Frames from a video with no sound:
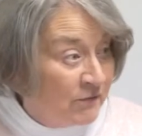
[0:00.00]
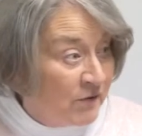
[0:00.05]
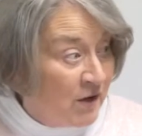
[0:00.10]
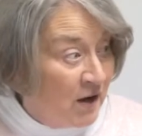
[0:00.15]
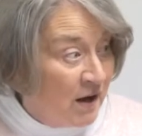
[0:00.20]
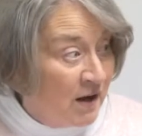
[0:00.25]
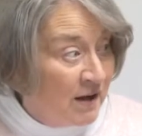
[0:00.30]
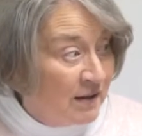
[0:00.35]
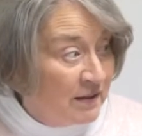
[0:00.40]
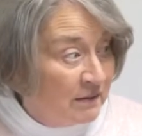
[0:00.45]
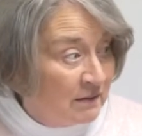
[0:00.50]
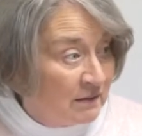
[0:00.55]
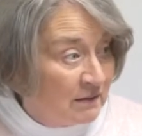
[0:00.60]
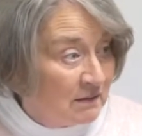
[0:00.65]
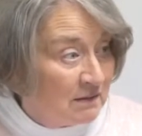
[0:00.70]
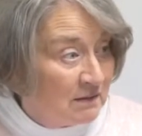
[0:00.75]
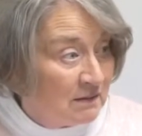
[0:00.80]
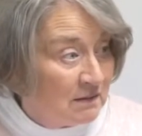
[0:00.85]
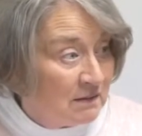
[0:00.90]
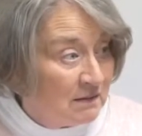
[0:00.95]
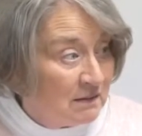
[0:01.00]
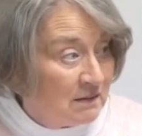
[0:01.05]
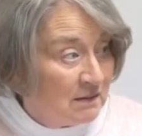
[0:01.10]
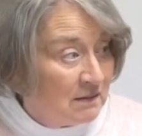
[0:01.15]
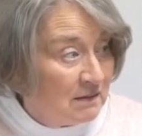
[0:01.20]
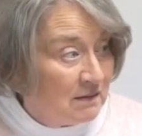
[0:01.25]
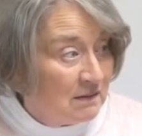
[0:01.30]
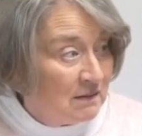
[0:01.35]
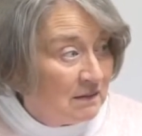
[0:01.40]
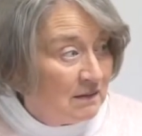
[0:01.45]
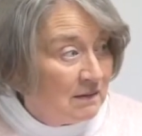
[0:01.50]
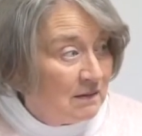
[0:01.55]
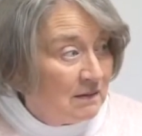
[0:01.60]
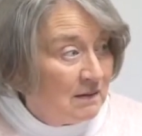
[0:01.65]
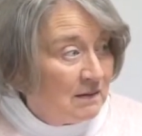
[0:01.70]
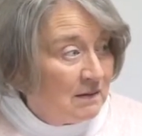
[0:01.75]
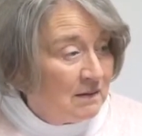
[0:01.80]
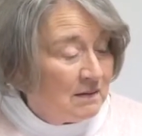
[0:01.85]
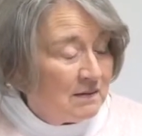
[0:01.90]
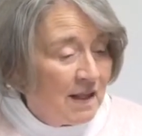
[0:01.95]
God.
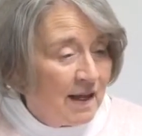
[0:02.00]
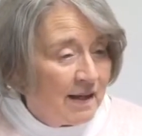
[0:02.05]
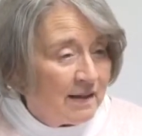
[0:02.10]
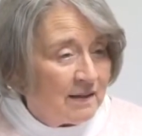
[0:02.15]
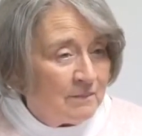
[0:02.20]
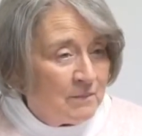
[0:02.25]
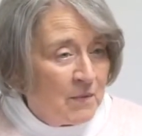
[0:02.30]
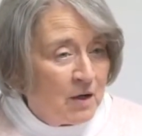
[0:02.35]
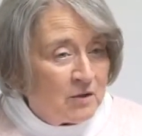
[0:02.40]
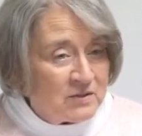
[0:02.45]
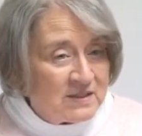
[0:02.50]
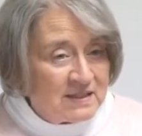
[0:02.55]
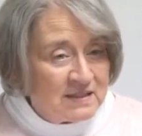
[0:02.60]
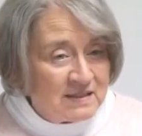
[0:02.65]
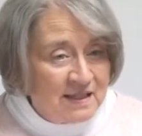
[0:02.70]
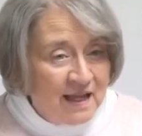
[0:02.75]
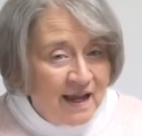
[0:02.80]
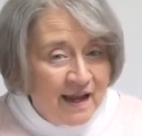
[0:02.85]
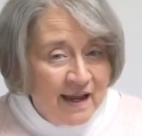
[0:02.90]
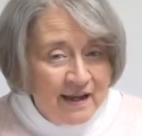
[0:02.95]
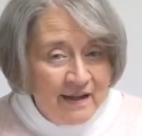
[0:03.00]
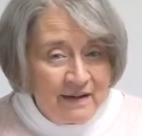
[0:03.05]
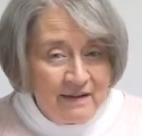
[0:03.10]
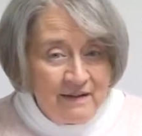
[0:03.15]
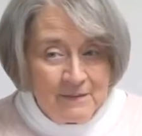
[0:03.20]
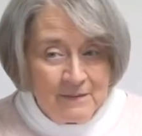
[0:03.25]
like Moses had.